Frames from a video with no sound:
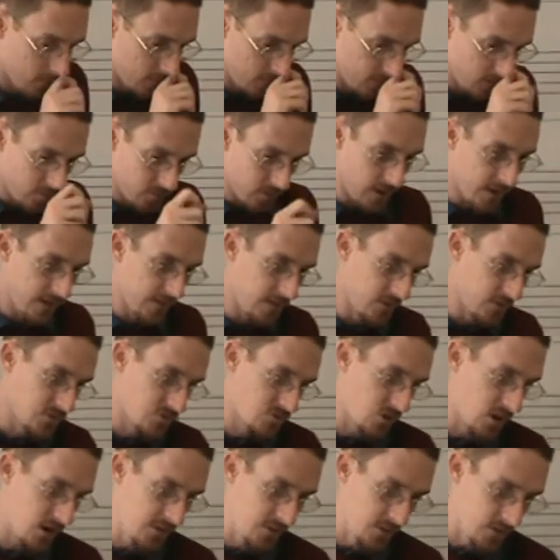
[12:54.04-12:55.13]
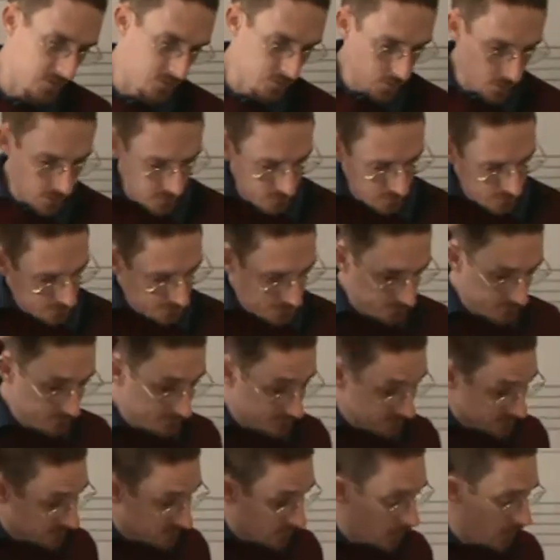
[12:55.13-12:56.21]
All right, let's try this one.
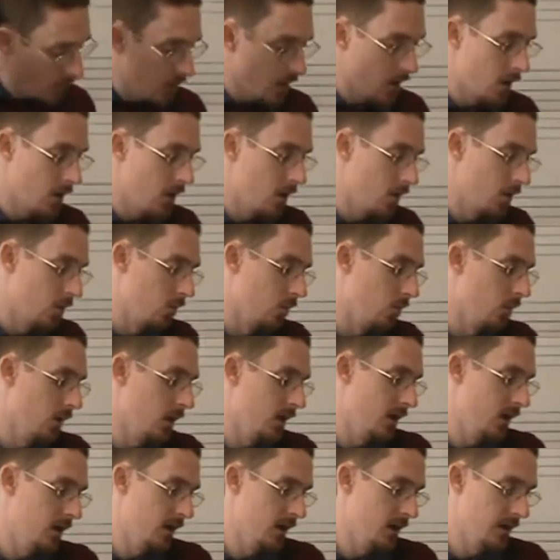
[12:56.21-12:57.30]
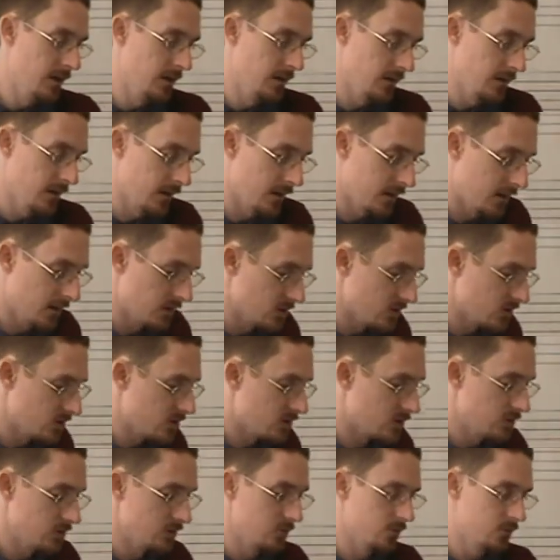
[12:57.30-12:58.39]
1 and
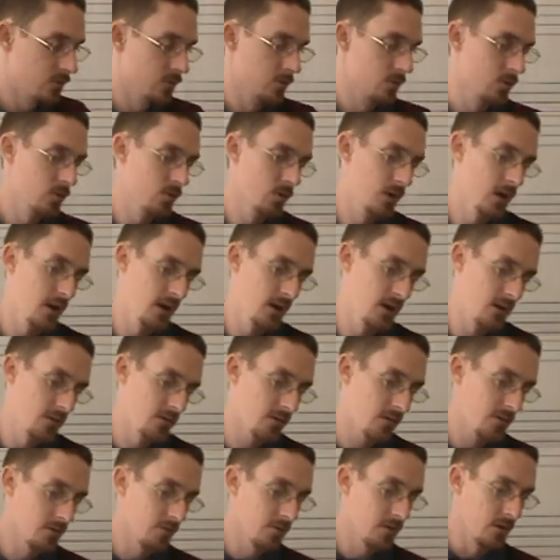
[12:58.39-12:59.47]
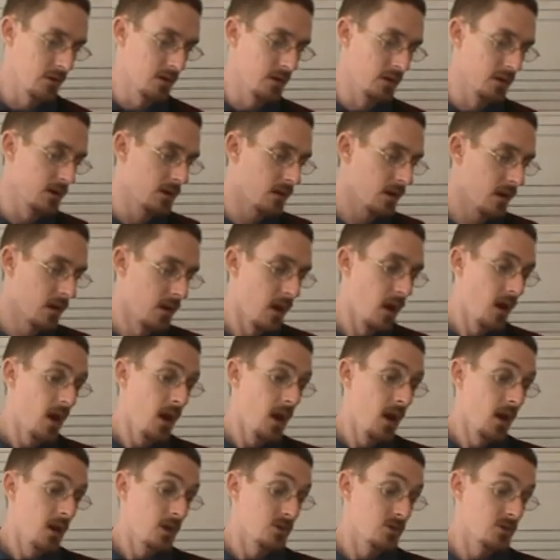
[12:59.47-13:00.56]
2 and 3.
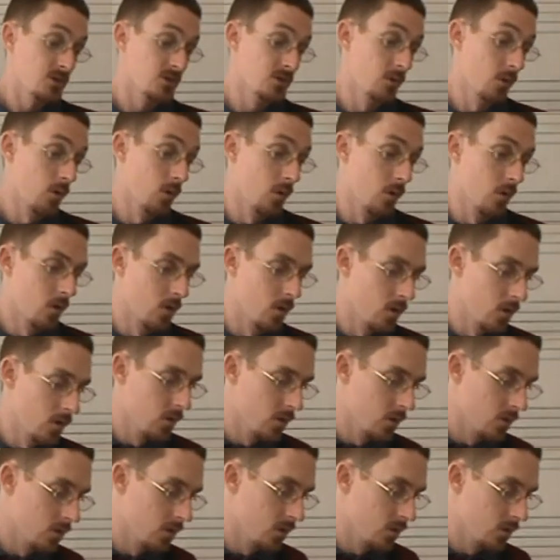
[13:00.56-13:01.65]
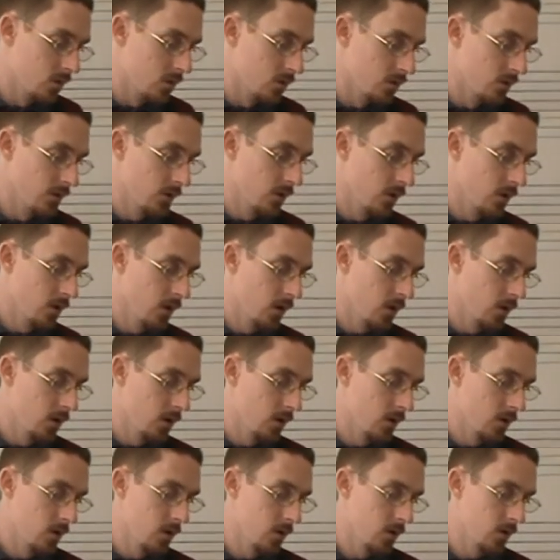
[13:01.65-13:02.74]
Sol,
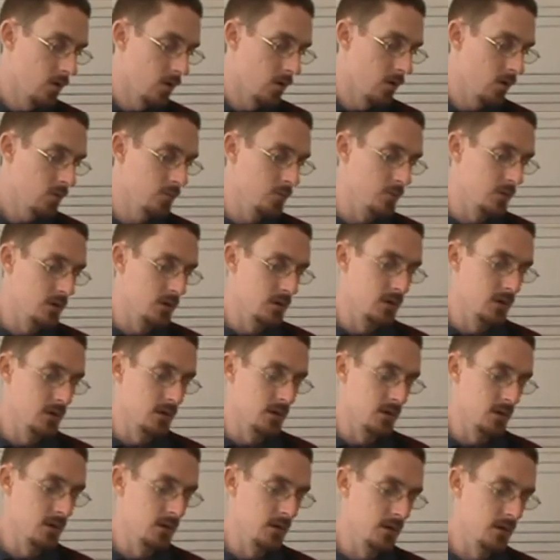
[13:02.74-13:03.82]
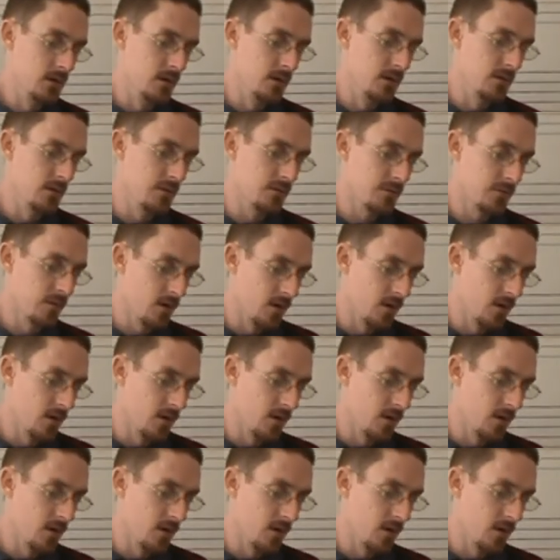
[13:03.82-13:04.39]
do, mi, fa,